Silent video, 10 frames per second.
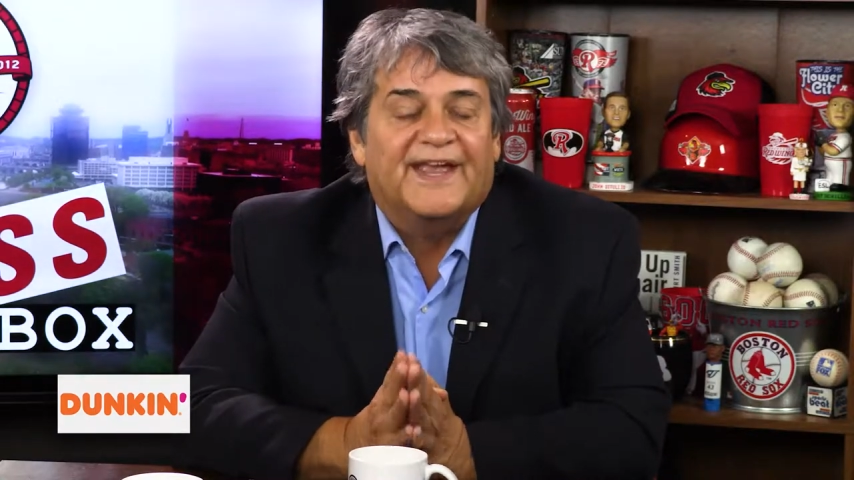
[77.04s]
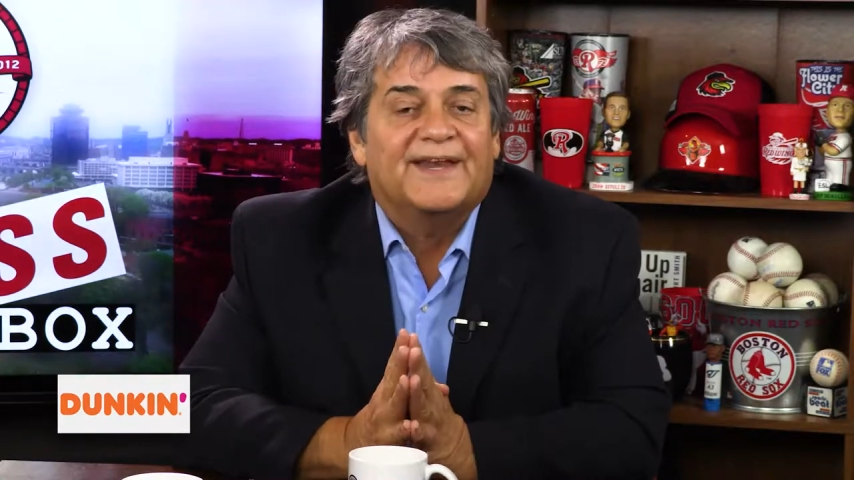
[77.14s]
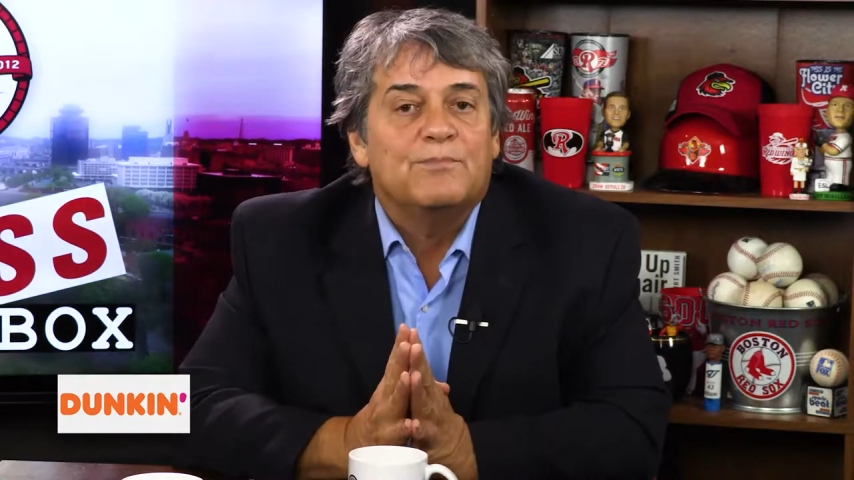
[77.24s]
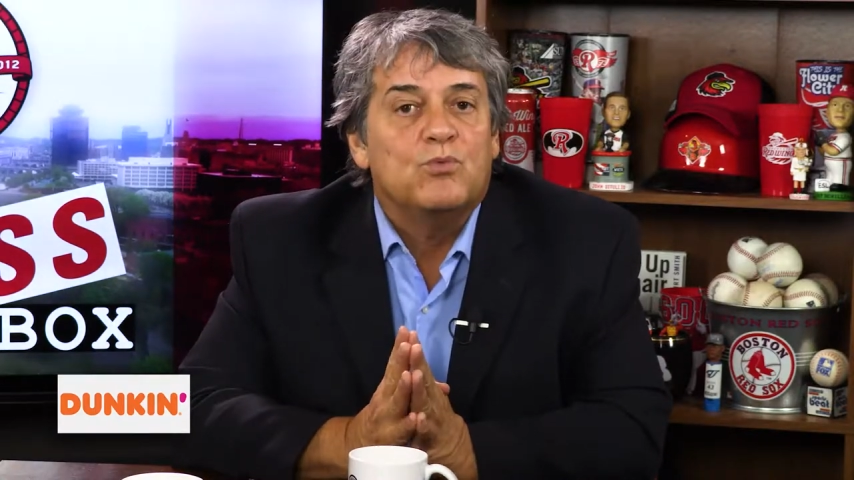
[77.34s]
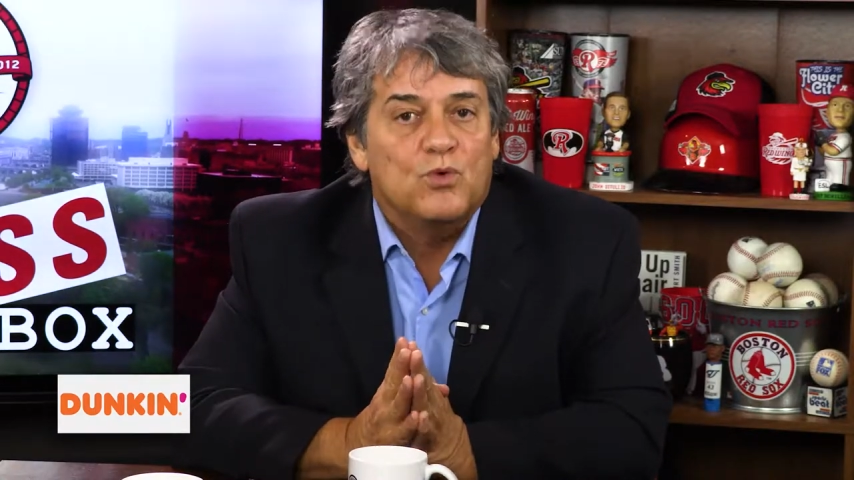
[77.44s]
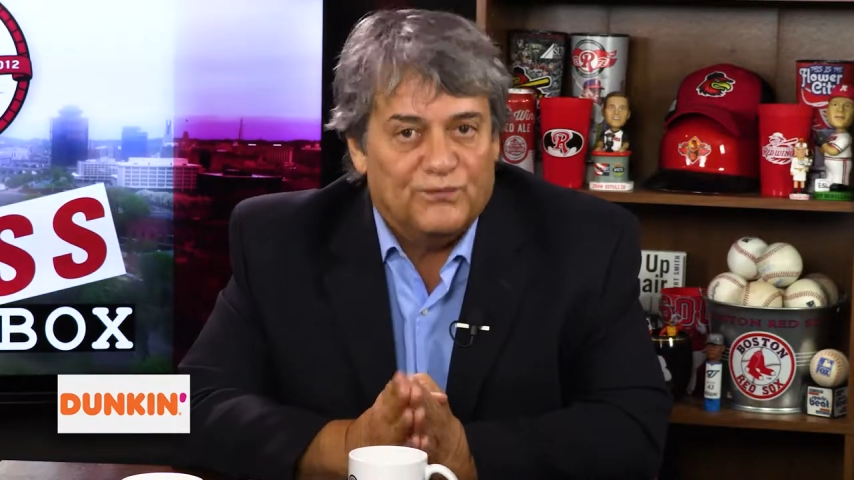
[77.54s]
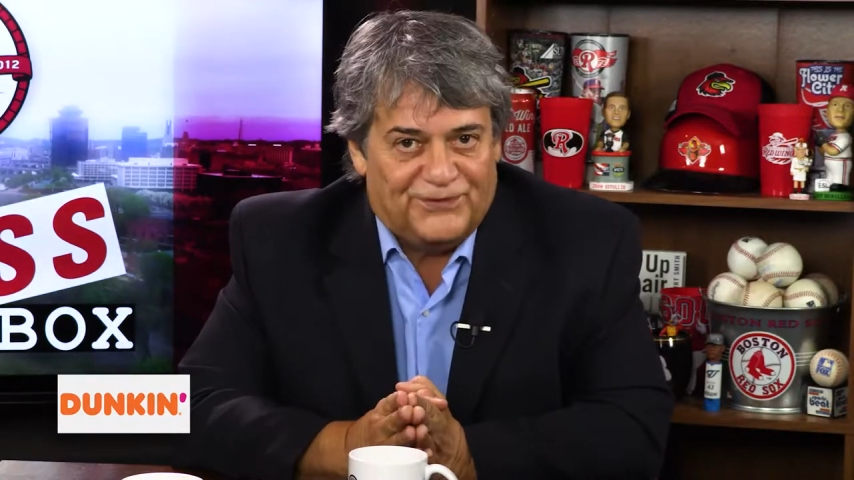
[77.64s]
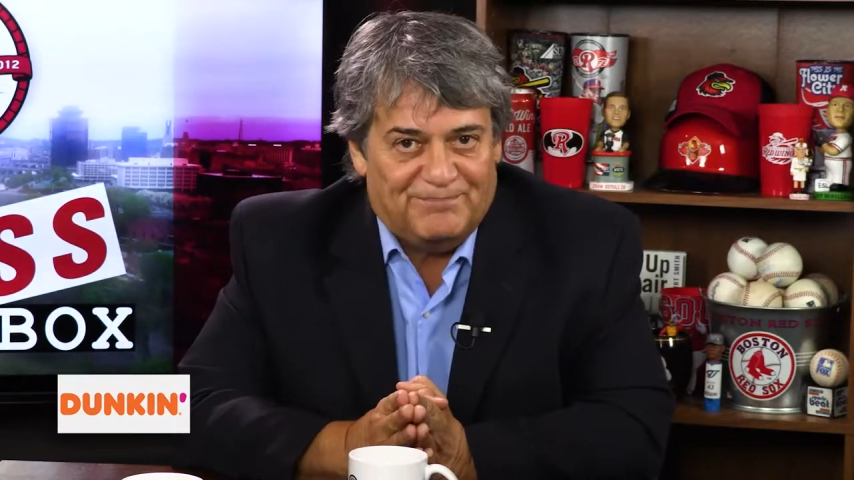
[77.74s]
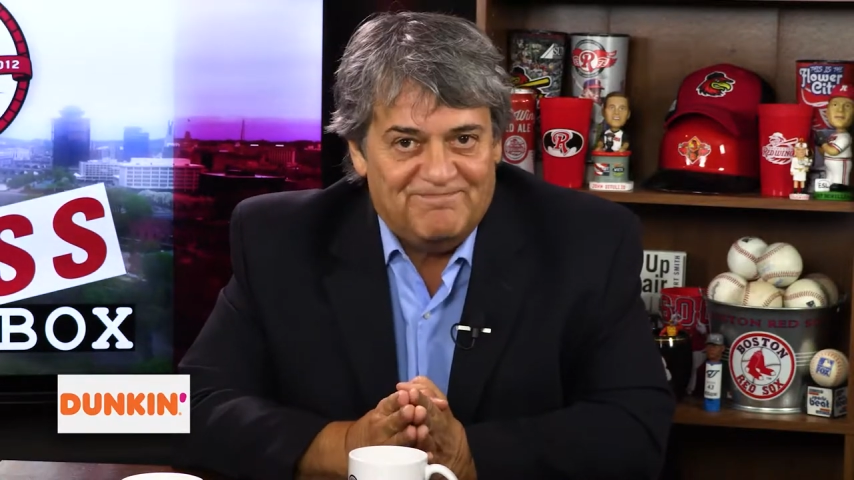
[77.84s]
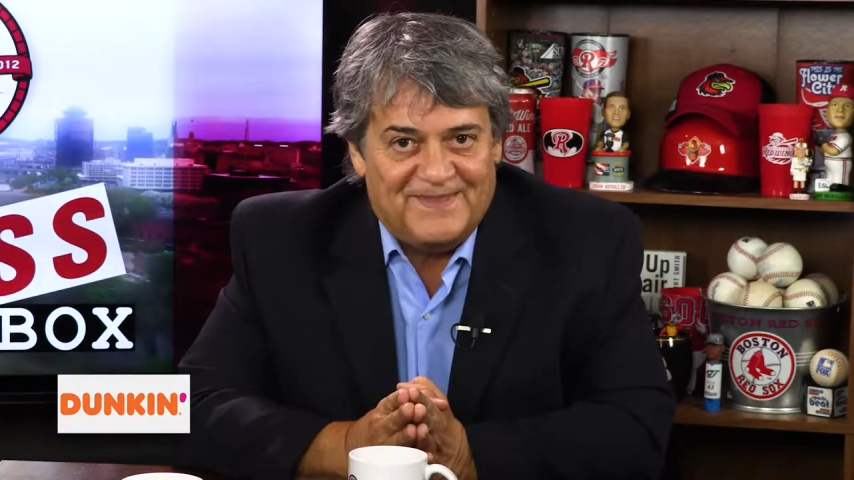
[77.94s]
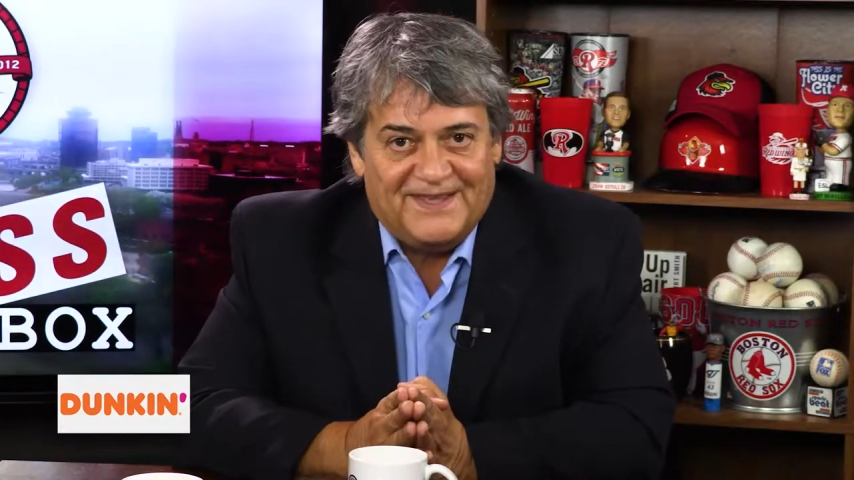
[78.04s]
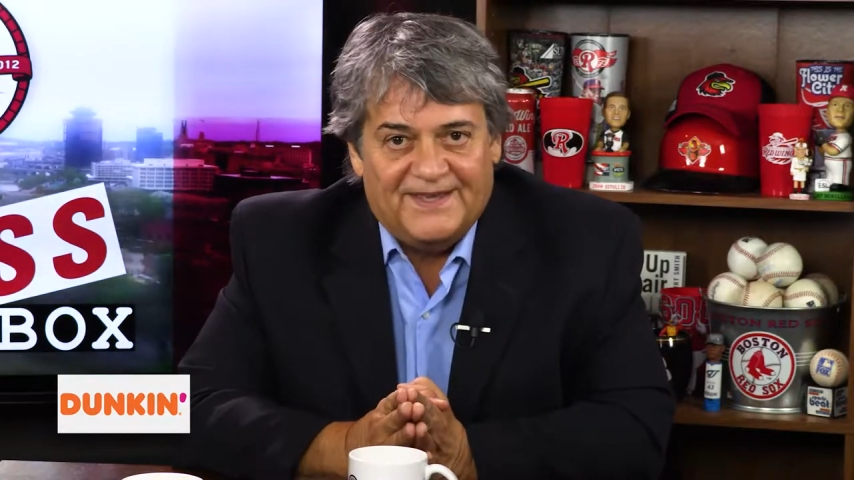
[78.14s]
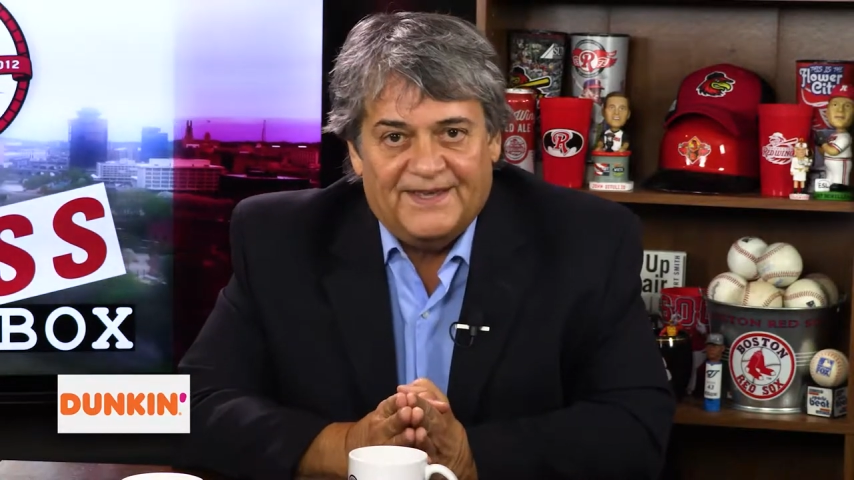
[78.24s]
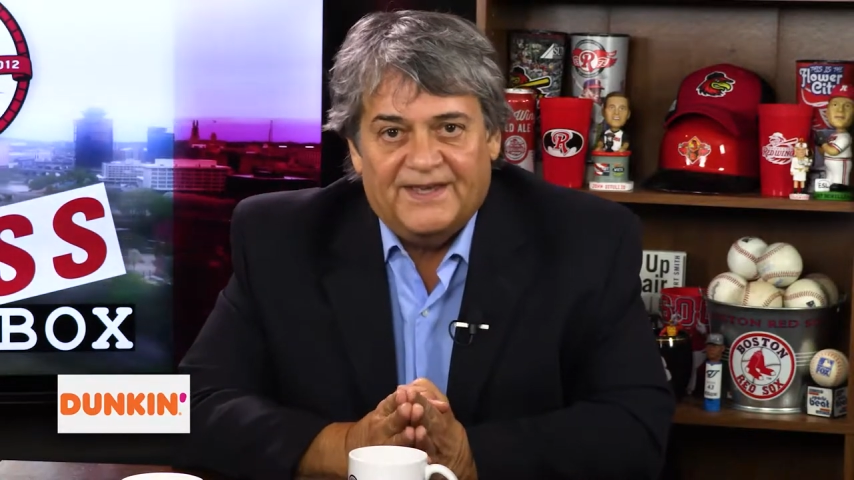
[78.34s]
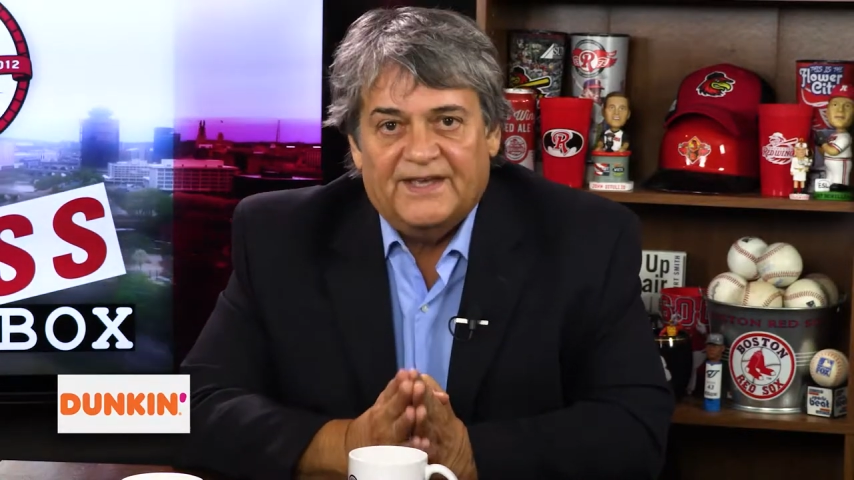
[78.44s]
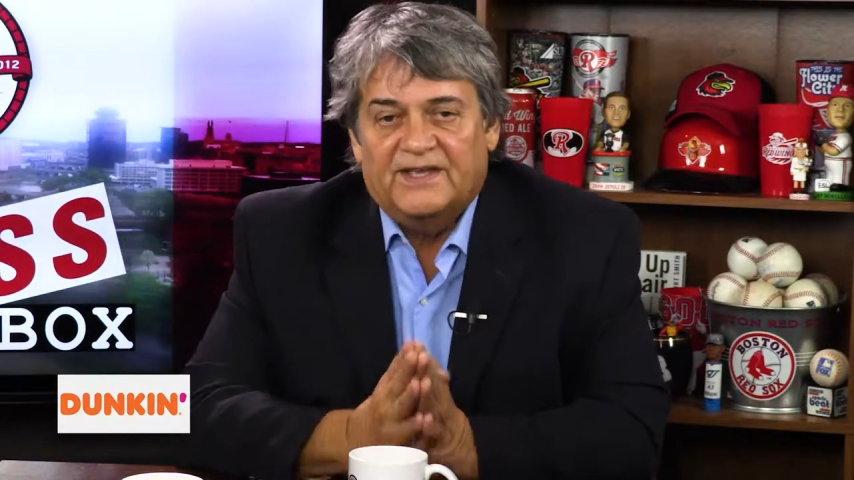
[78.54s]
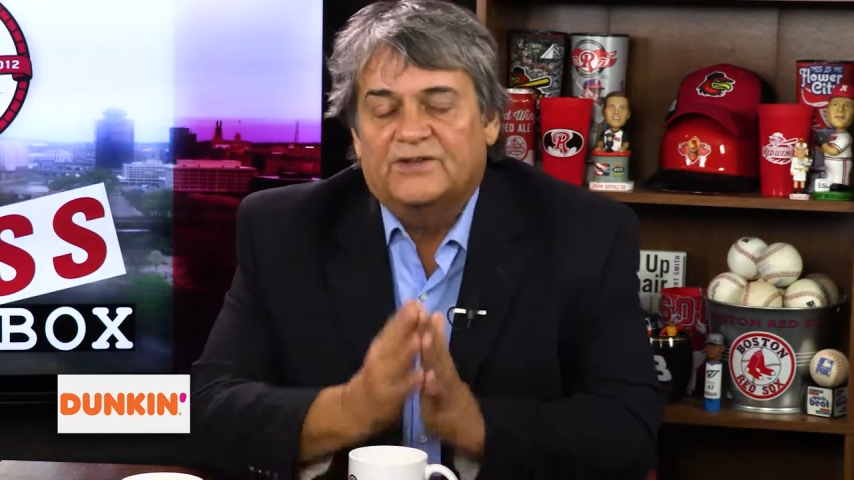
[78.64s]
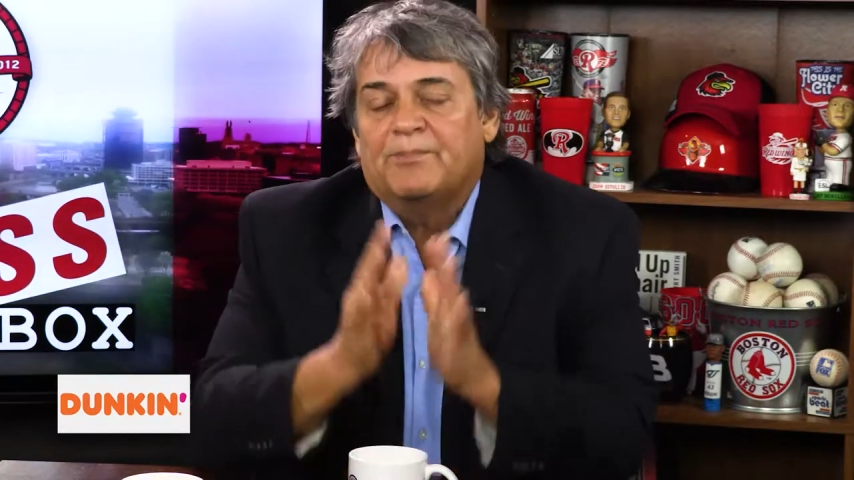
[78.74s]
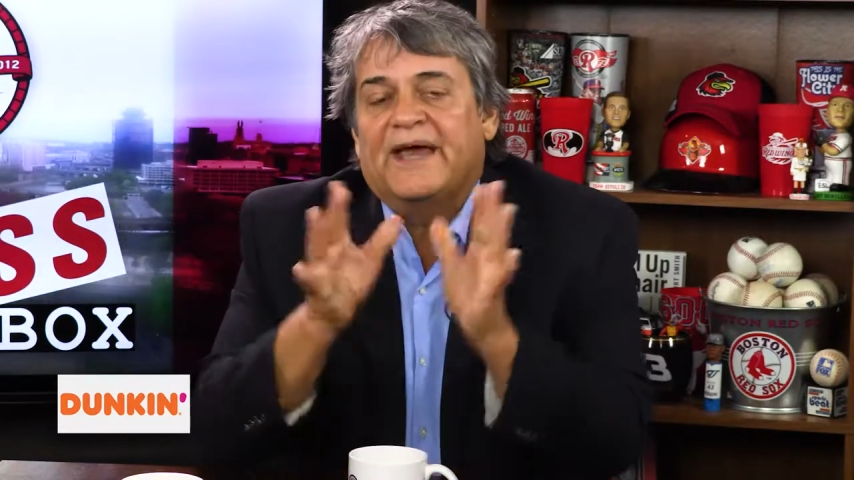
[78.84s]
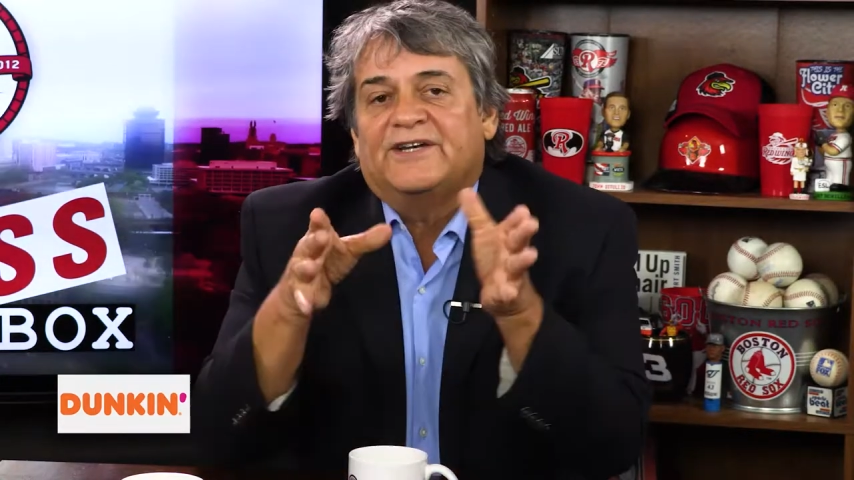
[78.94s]
And he moved them.
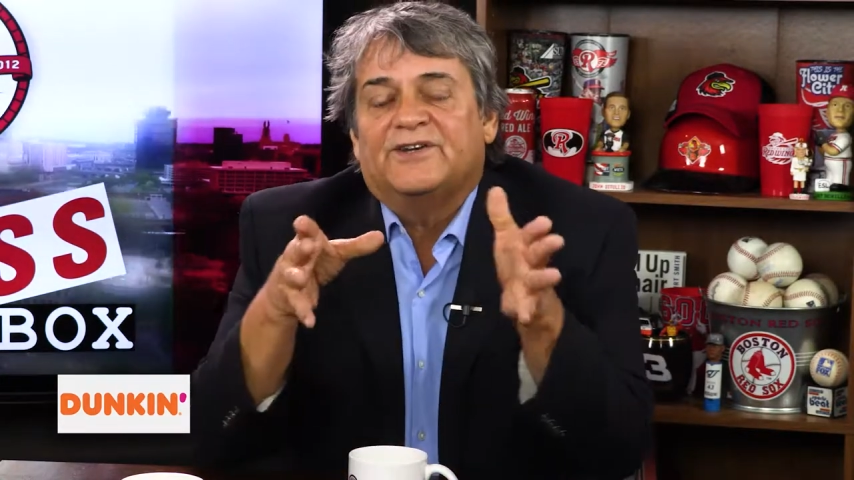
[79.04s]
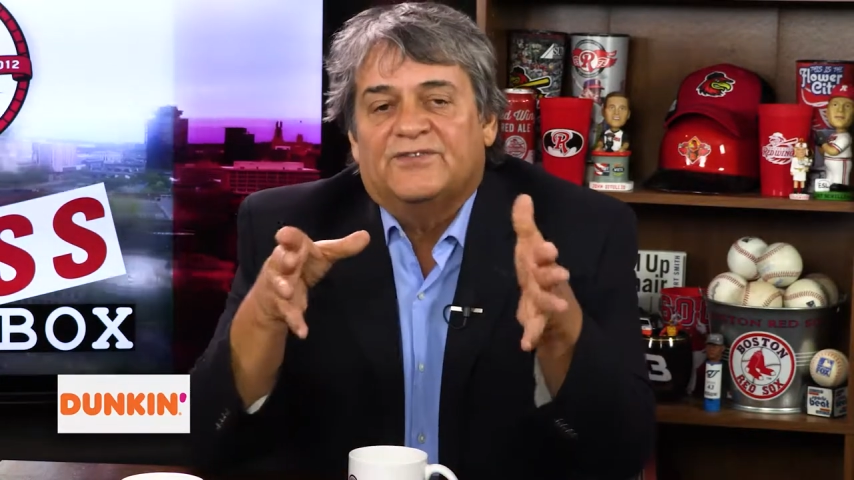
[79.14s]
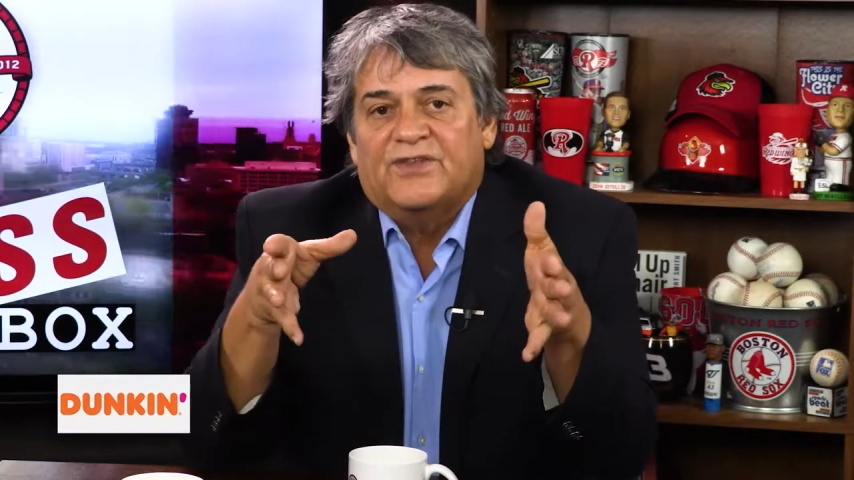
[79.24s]
You imagine